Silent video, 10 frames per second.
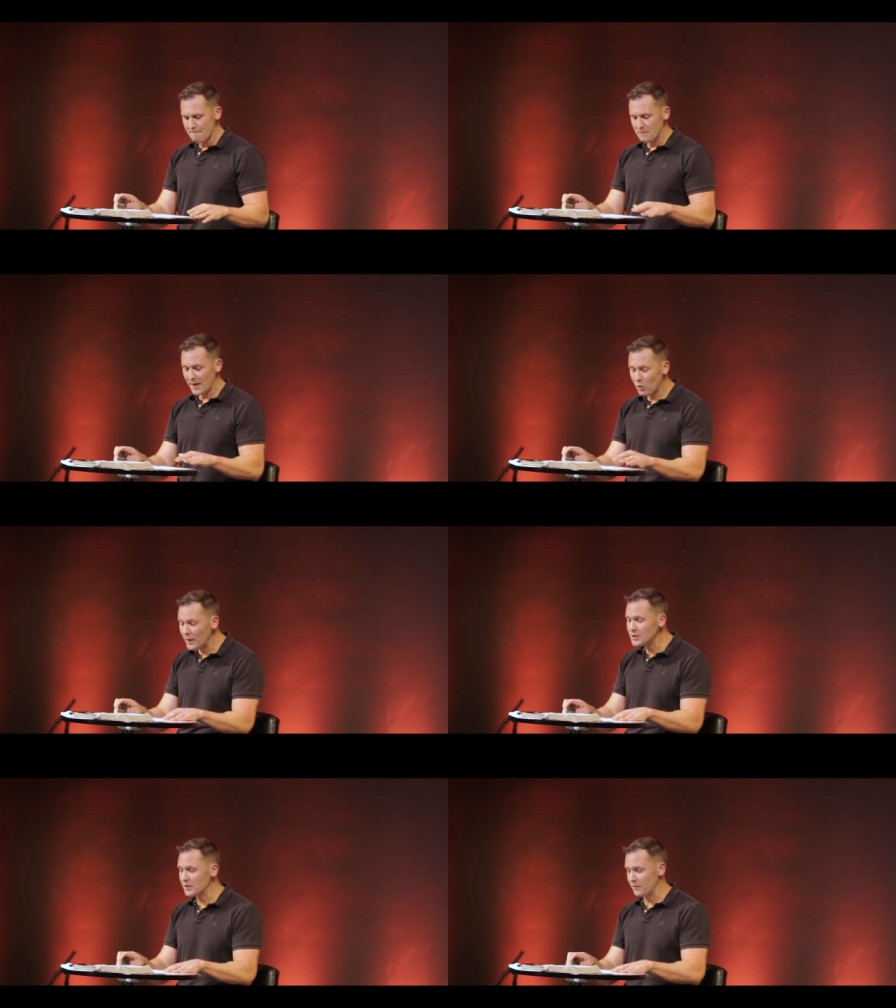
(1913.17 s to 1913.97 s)
my
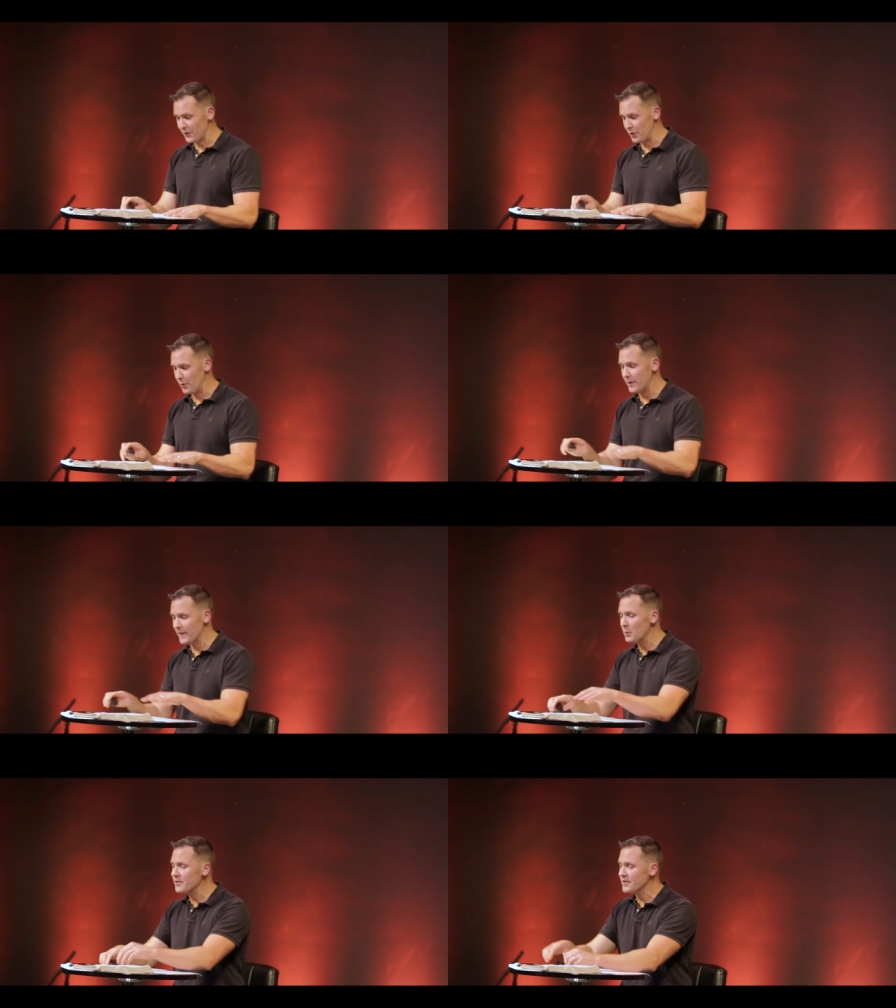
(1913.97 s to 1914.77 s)
question for you, and
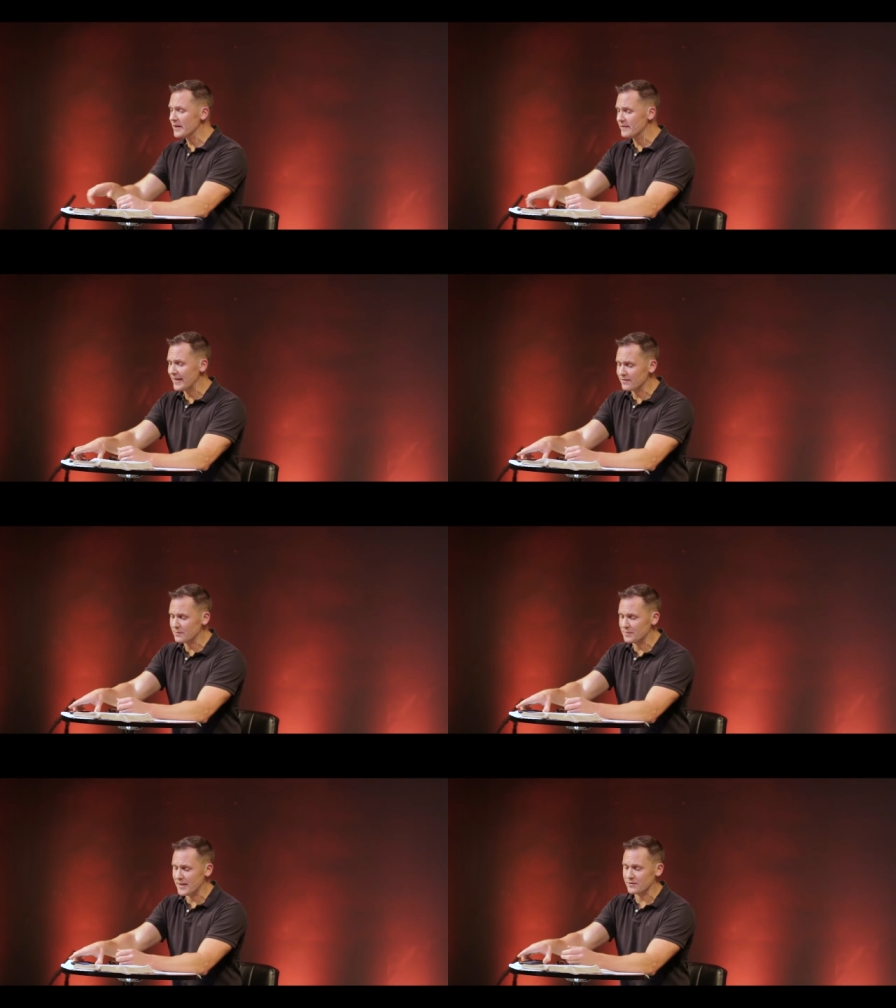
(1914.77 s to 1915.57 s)
then we're just going to take
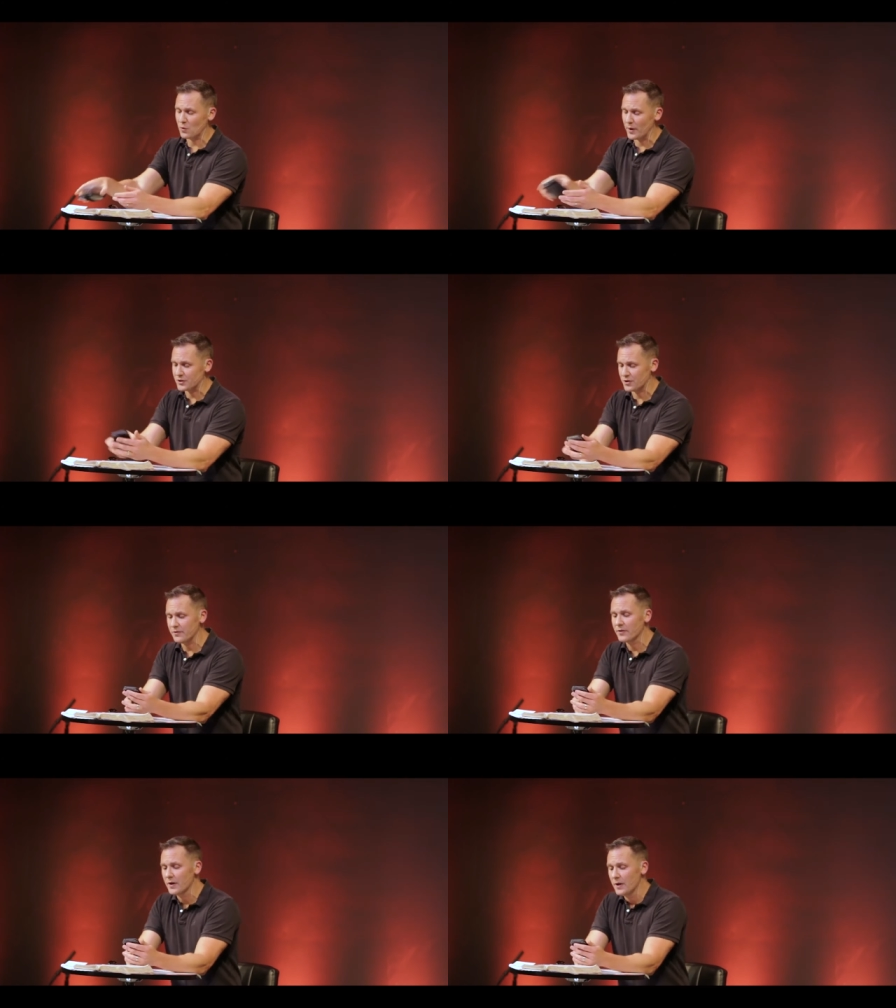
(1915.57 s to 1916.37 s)
some text
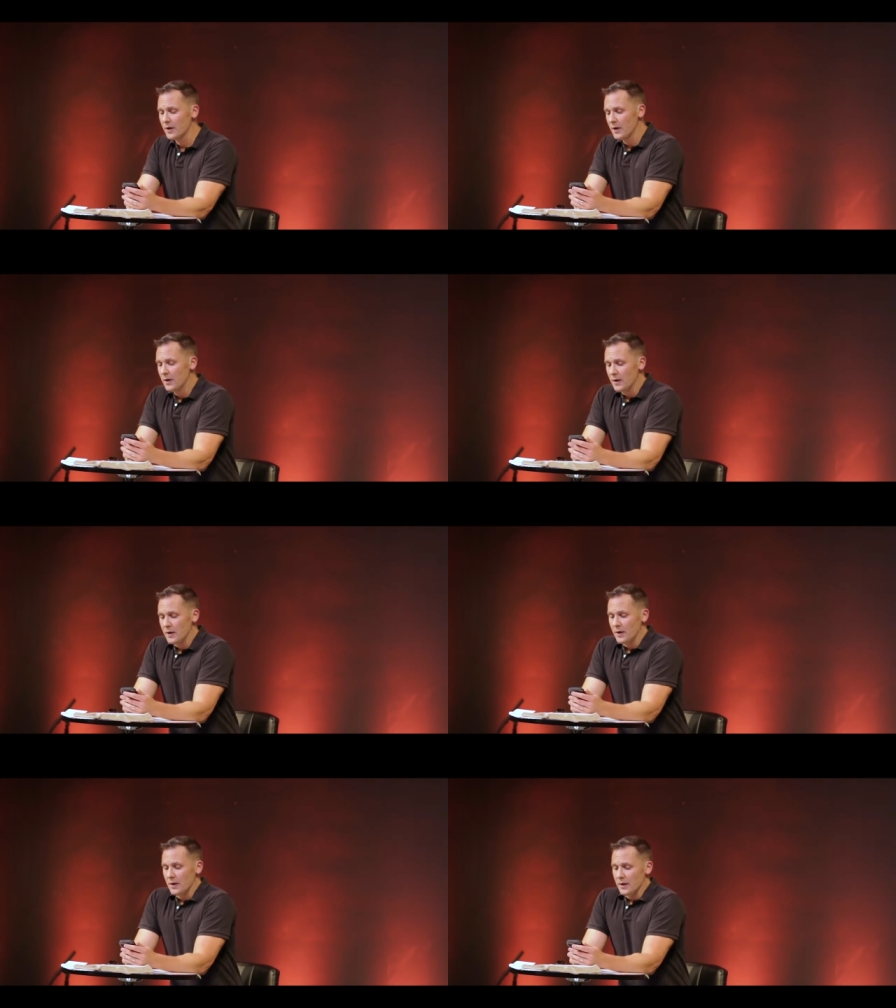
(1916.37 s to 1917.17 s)
questions.
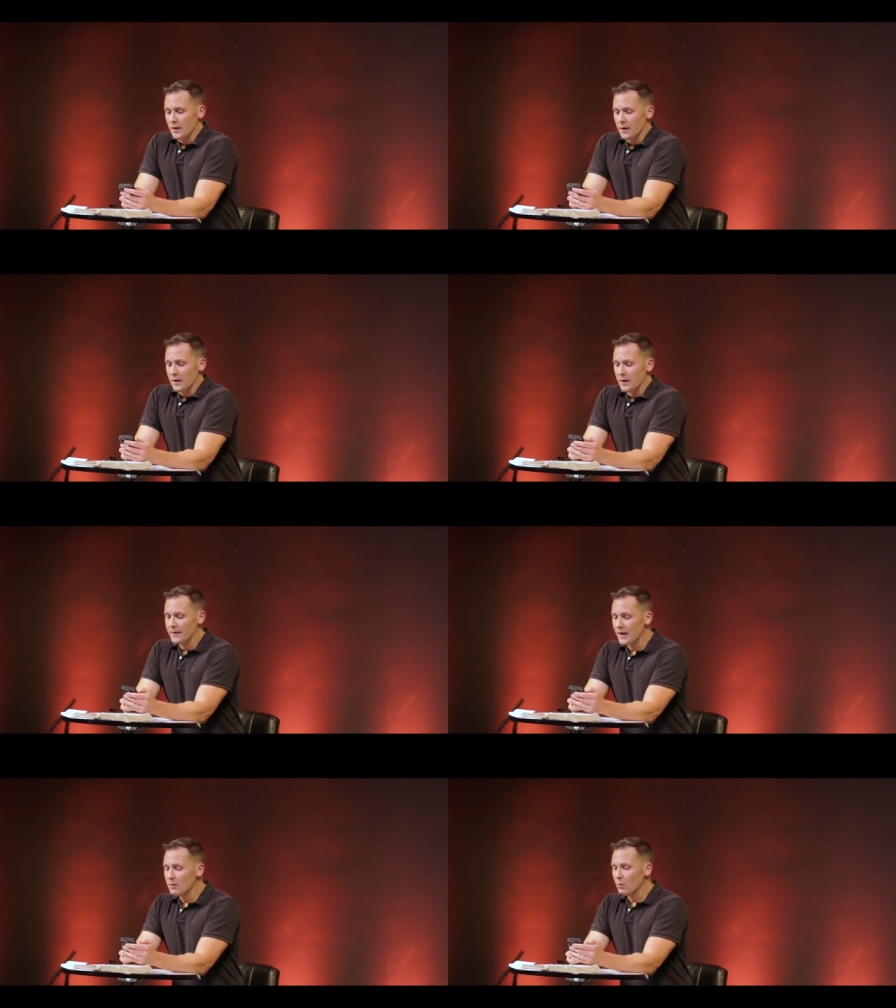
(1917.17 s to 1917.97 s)
And
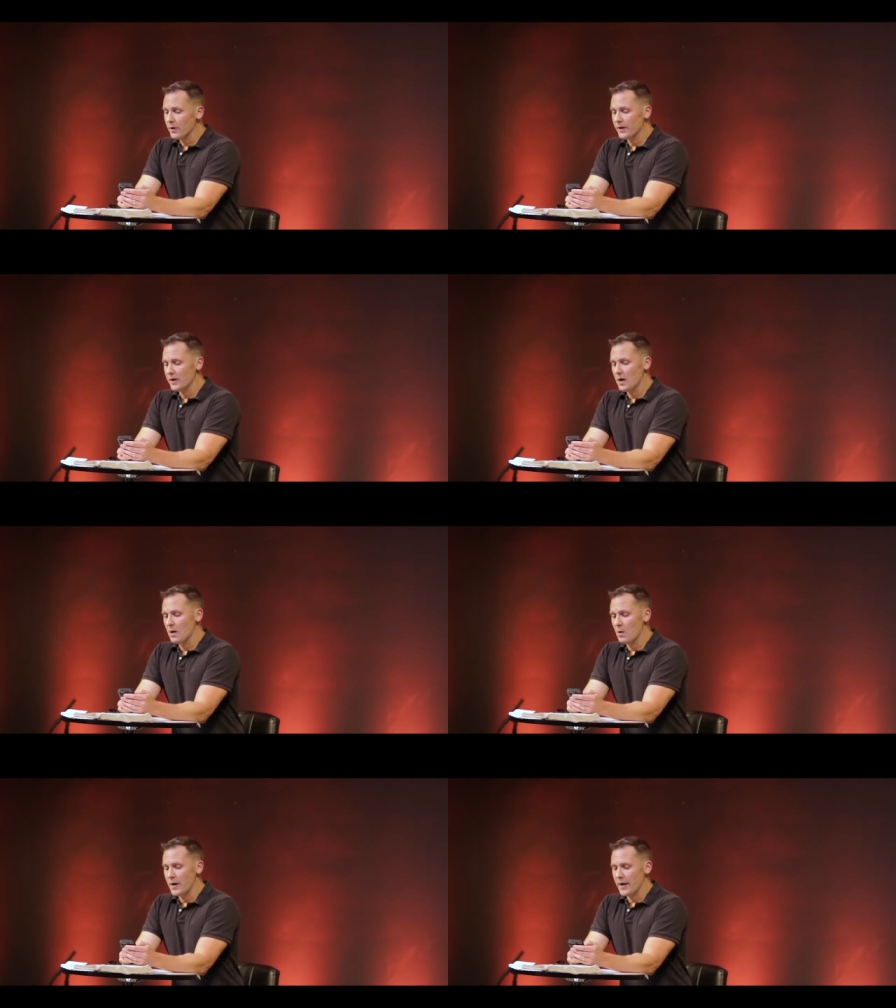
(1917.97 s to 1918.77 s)
then we're going to
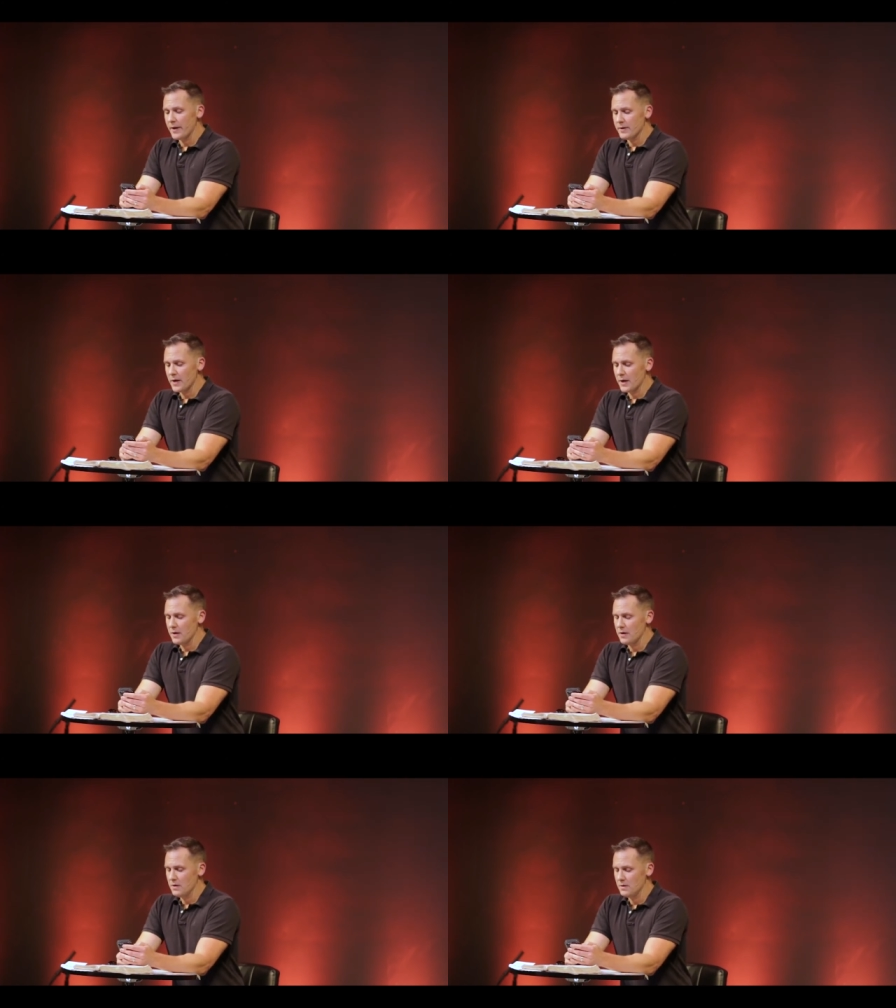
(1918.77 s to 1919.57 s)
go and uh,